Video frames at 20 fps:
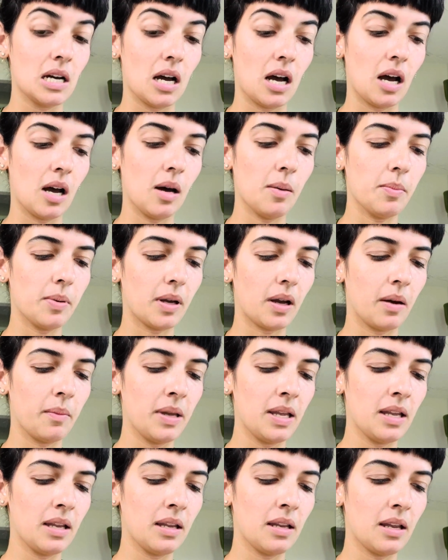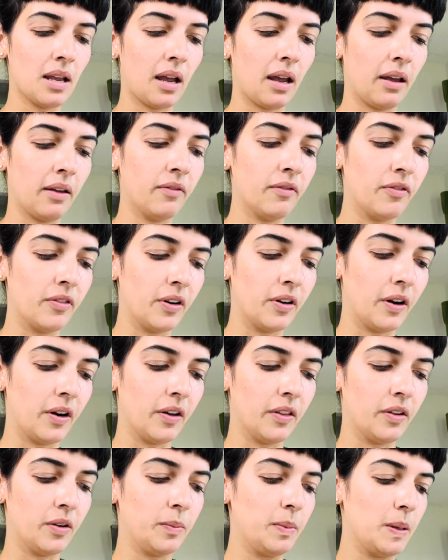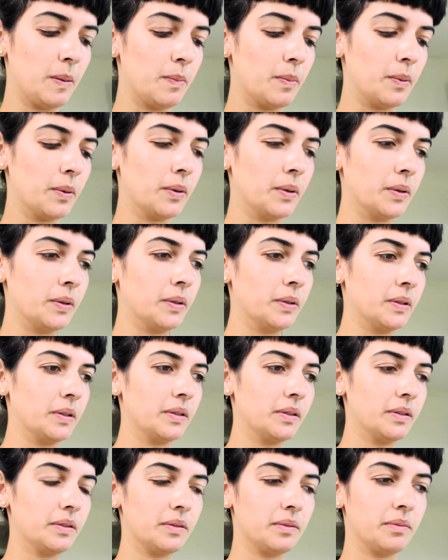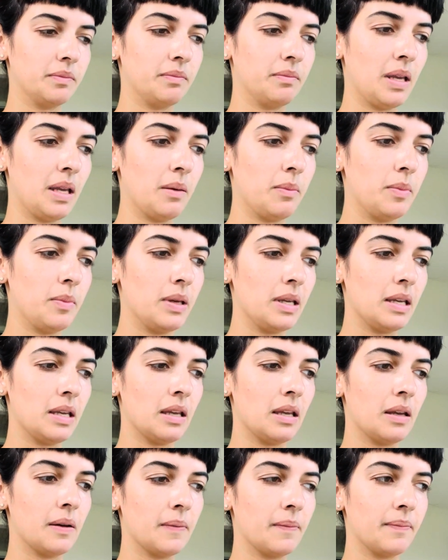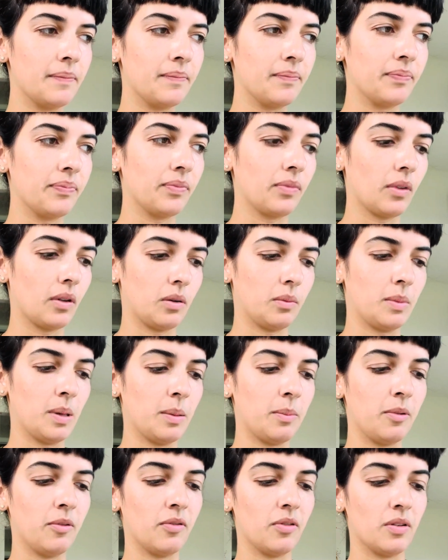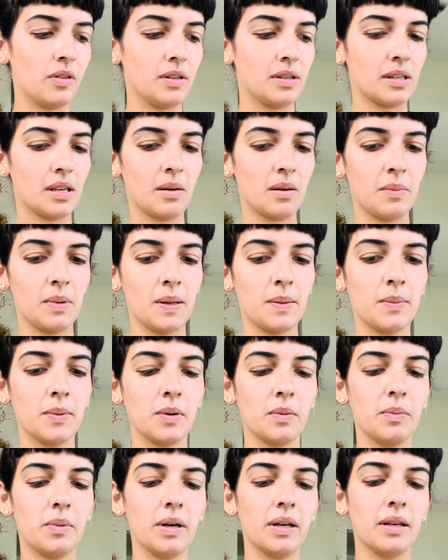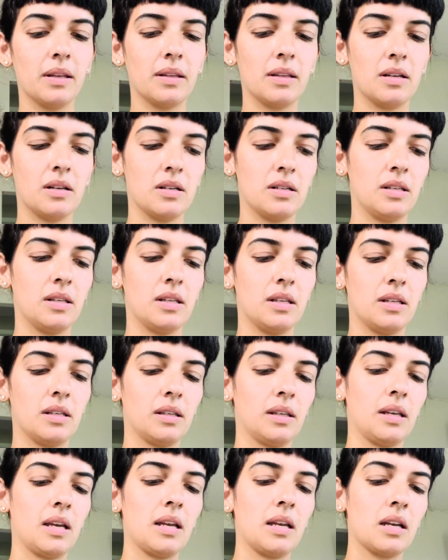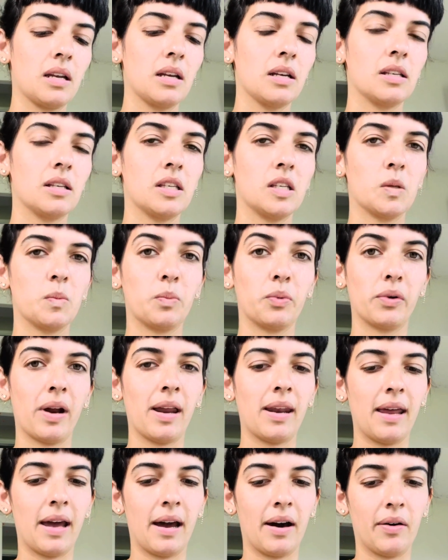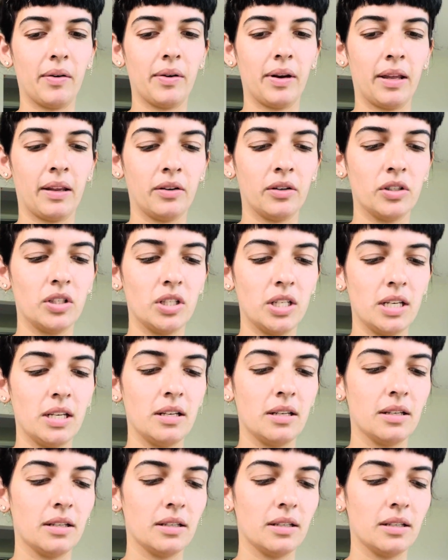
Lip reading: upcoming, and for other people, maybe for the same people, but there is this like spread out energy.